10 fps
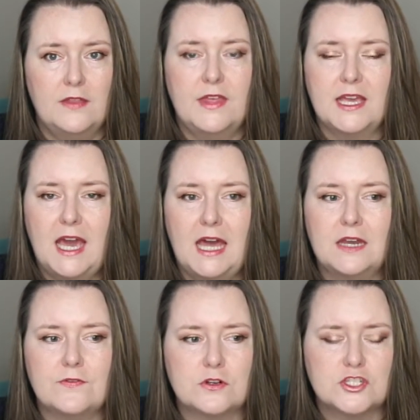They
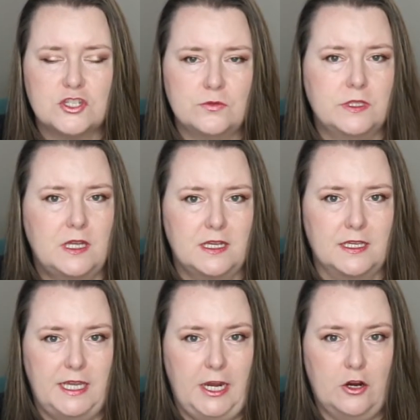kind of are chewy, like a
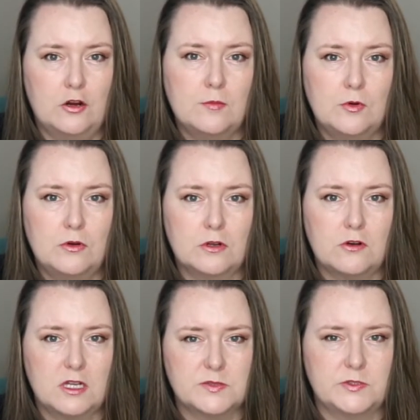caramel, a
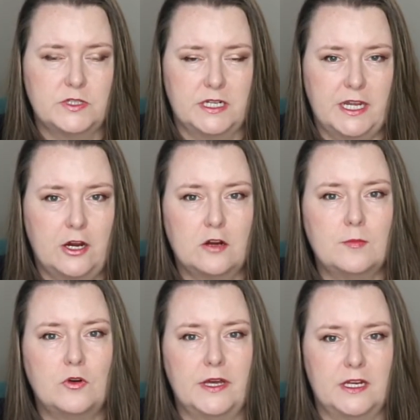cross between a
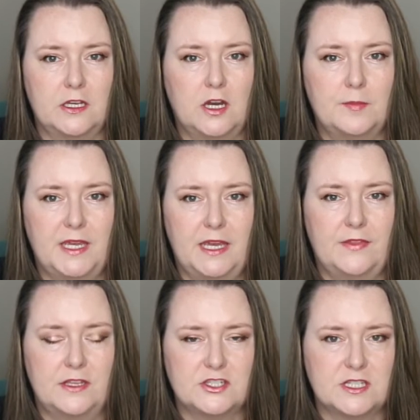caramel and a gummy, and
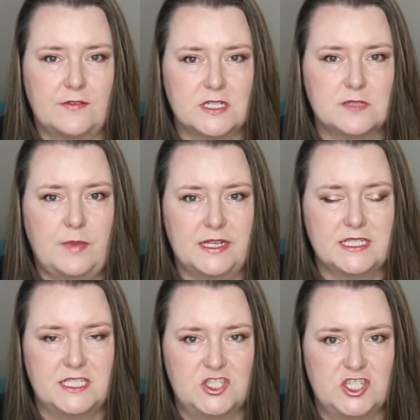they just have a
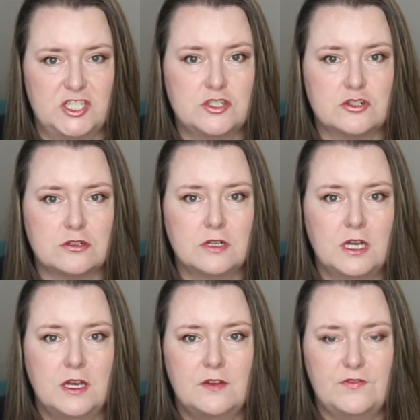spicy ginger
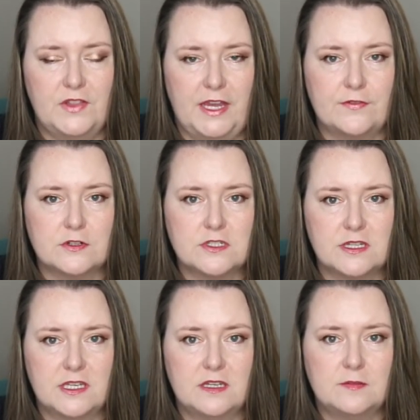flavor to
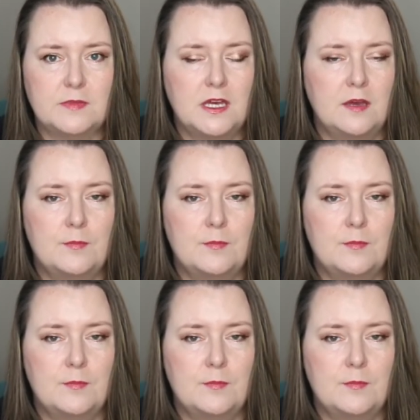them.